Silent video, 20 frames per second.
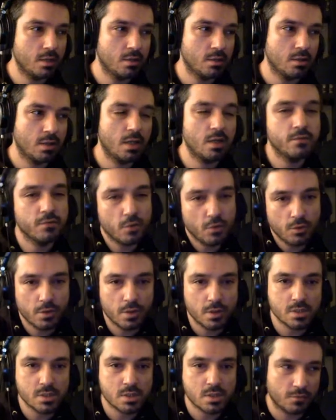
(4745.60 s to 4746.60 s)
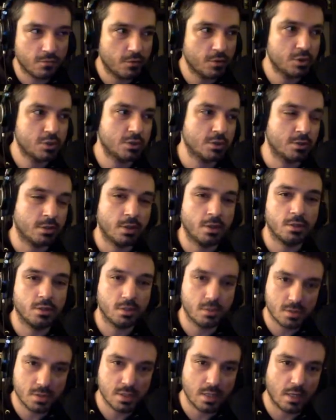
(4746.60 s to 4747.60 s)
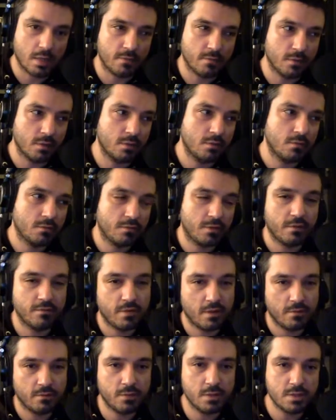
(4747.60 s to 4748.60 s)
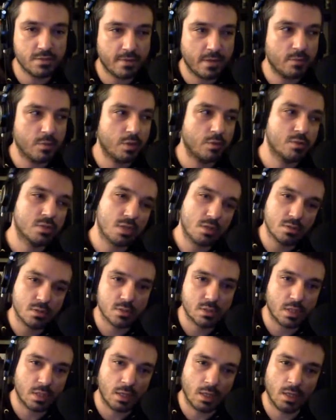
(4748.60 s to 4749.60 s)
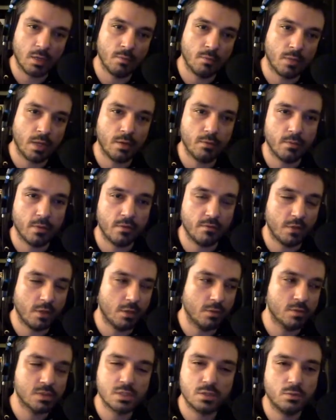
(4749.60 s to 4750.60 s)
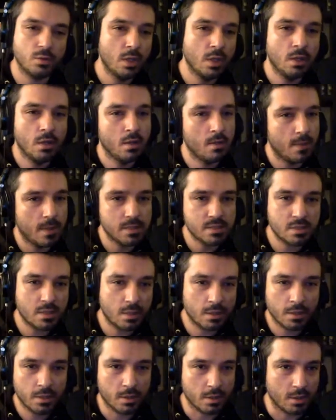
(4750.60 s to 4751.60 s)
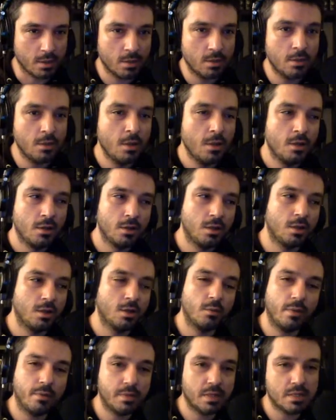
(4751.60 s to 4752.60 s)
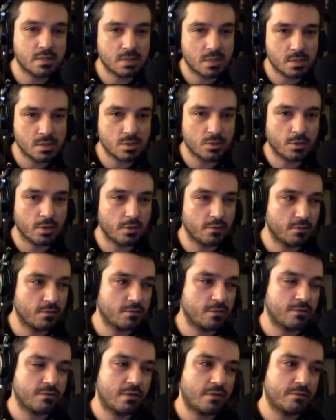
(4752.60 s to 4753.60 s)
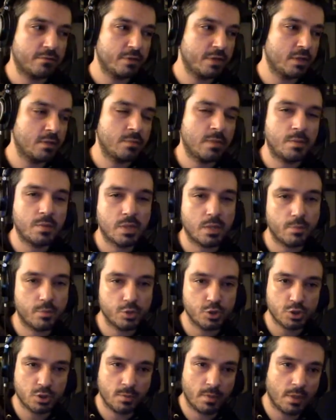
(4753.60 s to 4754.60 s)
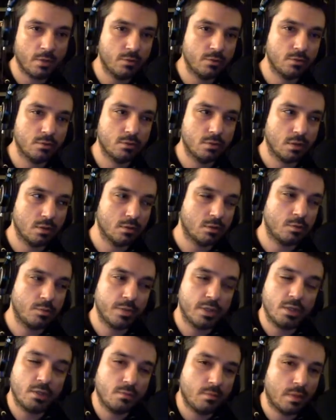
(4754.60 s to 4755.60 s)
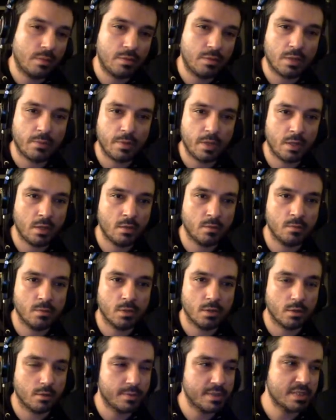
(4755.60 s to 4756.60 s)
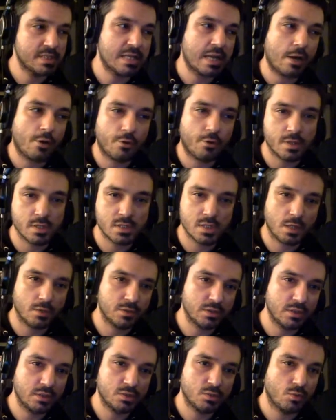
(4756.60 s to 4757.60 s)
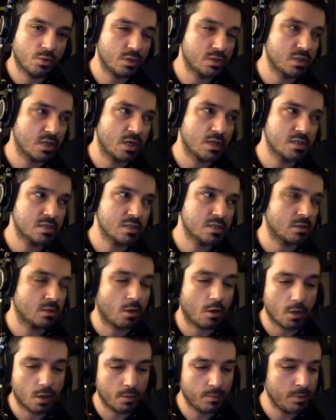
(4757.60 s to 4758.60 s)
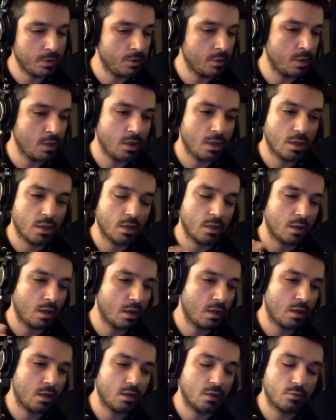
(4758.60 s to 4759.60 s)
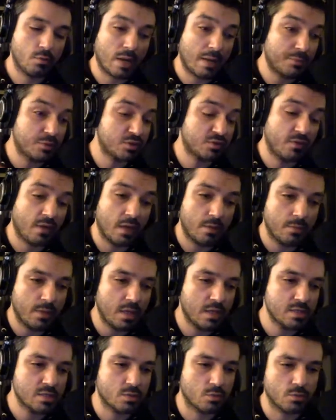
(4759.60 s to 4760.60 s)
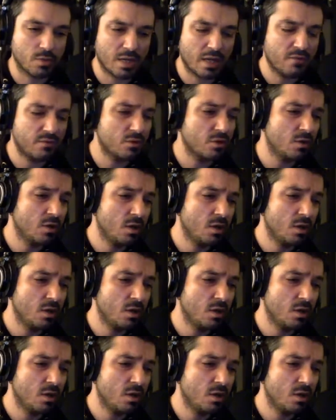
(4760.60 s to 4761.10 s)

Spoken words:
And of course, unfortunately, on the other side of it, Fred VanVleet's family was also sending him my videos, so that's not good. Maybe that's not so good for Fred VanVleet, and maybe that pushed him out a little bit. Maybe that made him a little bit sour and salty towards us and our community and the Raptors fan base or whatever.